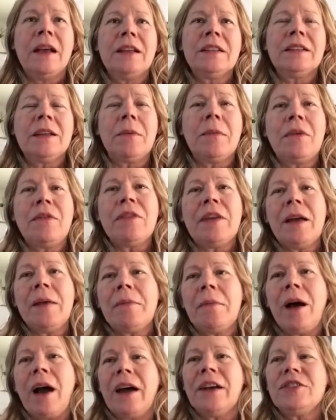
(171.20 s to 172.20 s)
Some of
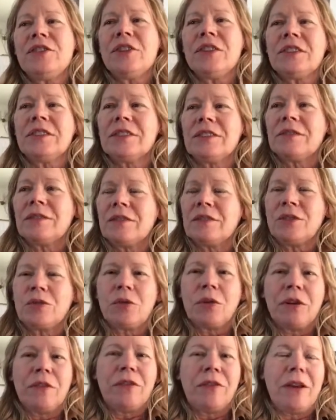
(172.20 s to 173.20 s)
them I just
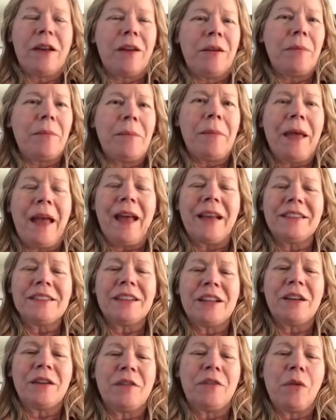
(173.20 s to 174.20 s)
sort of
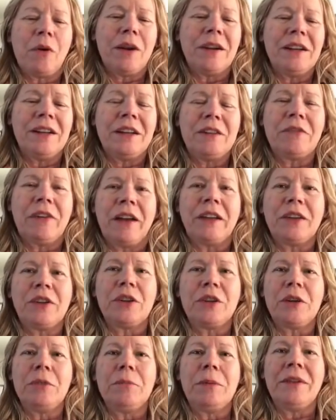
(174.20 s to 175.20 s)
passed and avoided if I
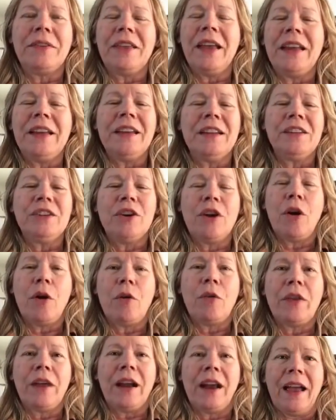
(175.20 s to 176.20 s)
could, but they didn't
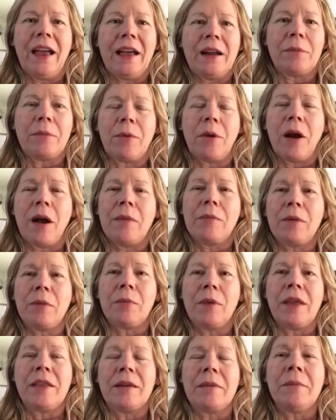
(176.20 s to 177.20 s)
know that I had a
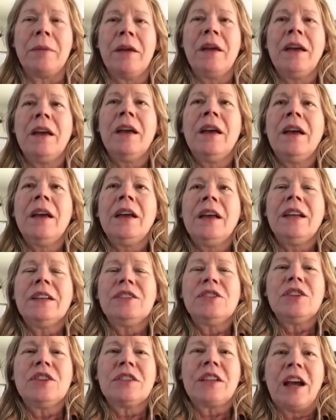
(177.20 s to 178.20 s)
problem with them.
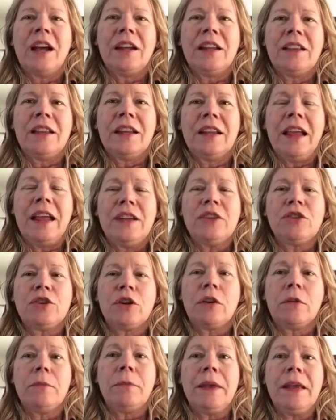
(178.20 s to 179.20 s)
It's just kind of the
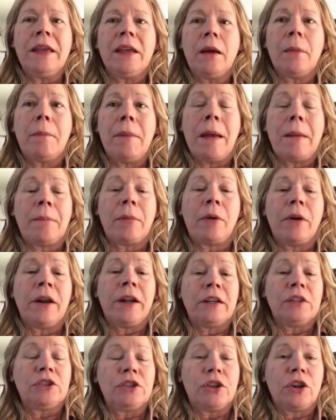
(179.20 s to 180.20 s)
nature of being a member
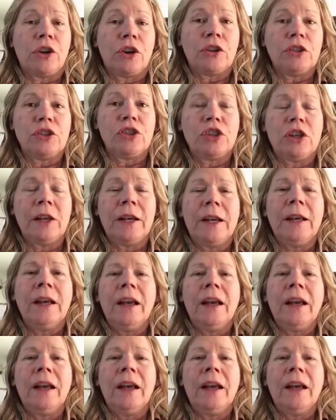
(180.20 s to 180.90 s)
in a church,